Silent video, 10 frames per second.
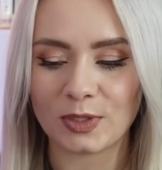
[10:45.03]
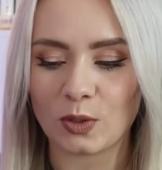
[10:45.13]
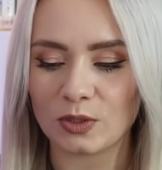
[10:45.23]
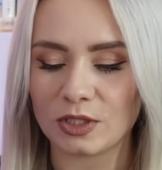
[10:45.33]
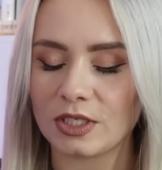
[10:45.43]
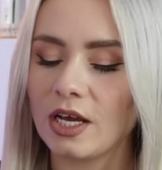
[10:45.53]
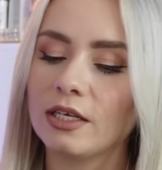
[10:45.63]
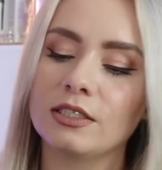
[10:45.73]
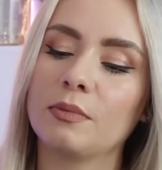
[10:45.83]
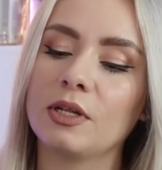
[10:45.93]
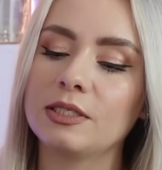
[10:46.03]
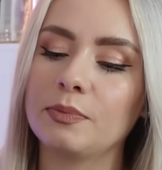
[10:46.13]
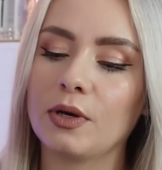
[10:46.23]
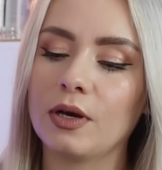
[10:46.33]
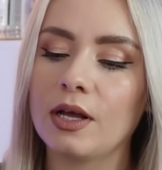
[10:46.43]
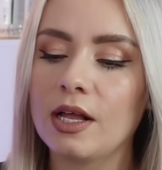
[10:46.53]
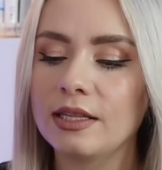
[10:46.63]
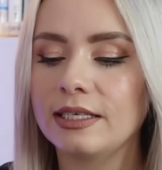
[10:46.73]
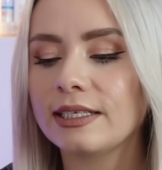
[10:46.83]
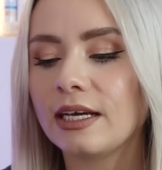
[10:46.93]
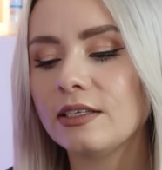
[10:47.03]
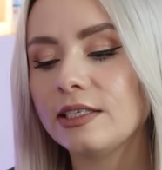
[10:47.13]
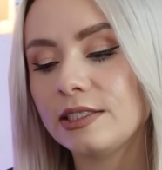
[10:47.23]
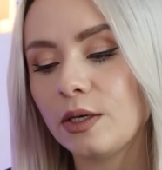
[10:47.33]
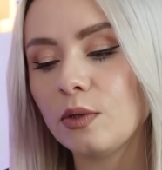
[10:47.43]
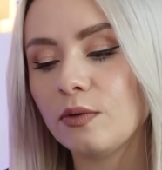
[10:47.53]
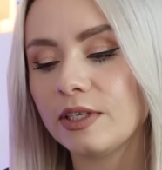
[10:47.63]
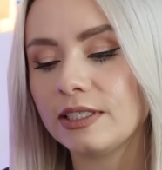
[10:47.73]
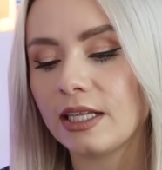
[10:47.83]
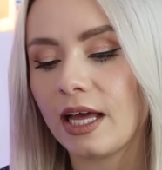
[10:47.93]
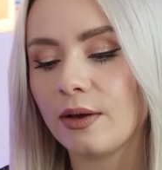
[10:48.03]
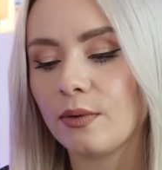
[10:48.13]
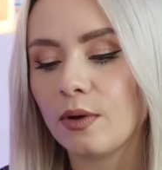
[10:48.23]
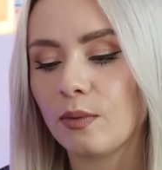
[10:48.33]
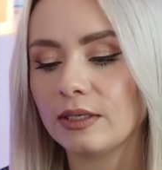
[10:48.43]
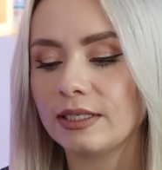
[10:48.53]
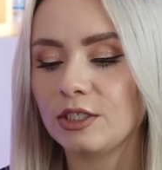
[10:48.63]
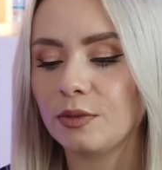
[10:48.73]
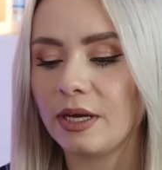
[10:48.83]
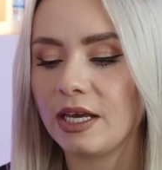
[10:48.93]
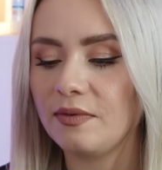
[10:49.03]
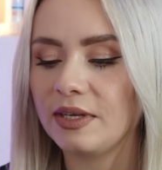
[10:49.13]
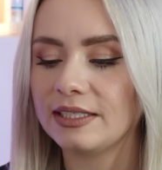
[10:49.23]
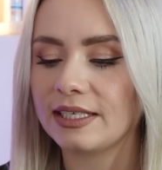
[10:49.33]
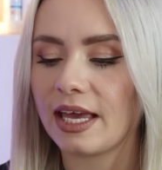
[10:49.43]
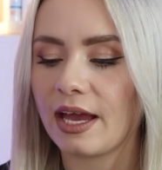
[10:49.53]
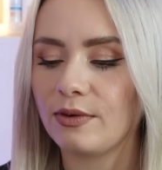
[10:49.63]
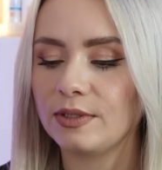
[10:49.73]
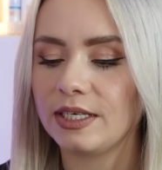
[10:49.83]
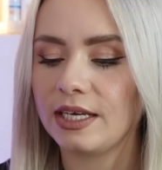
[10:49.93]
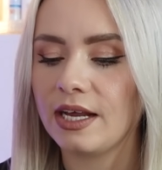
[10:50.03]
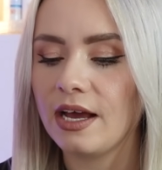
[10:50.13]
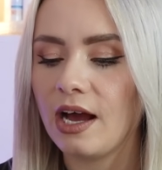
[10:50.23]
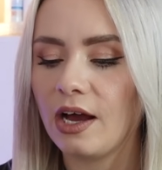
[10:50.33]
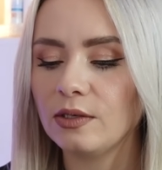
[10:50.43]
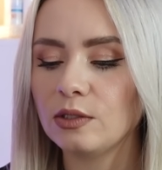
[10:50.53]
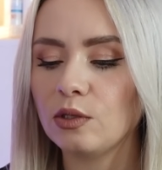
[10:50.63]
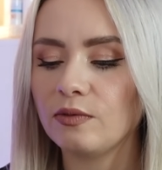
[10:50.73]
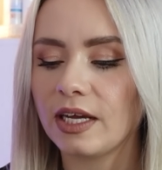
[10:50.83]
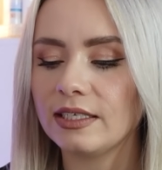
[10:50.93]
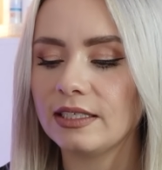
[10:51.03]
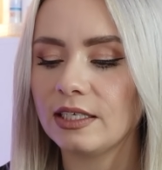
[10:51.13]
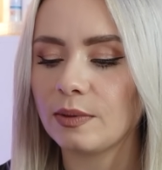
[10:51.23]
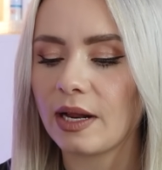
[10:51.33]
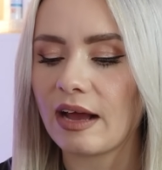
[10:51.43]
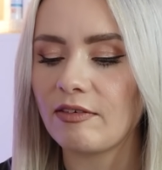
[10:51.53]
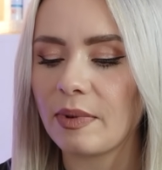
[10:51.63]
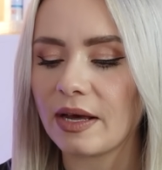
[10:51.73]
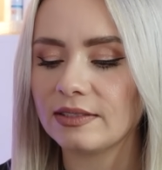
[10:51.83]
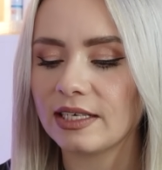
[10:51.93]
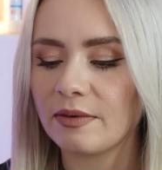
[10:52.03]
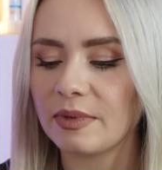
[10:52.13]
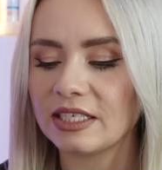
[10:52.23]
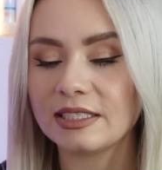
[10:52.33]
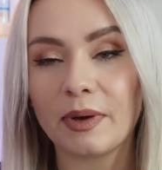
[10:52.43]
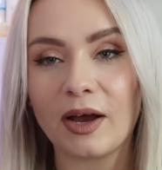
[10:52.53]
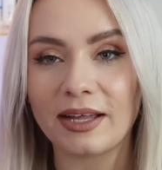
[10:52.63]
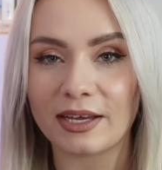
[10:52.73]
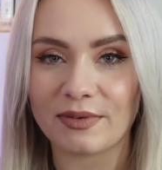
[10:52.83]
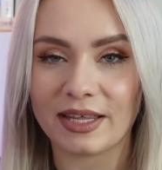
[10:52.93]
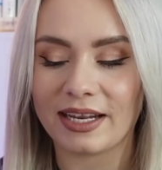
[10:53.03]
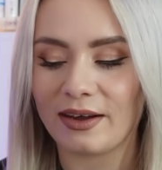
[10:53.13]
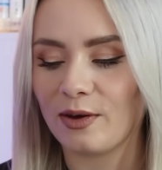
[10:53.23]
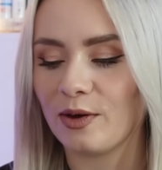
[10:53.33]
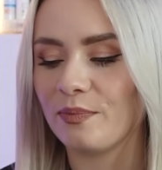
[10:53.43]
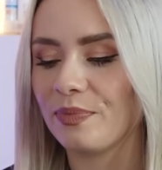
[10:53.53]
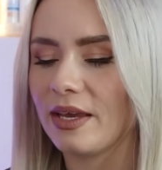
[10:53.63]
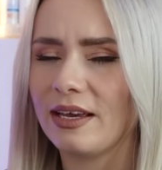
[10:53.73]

Gorgeous. So Molly's put, this candle is so lovely to light whilst I do my evening skincare routine. I also love lighting this when I have a bath to give me a spa-like feeling at home.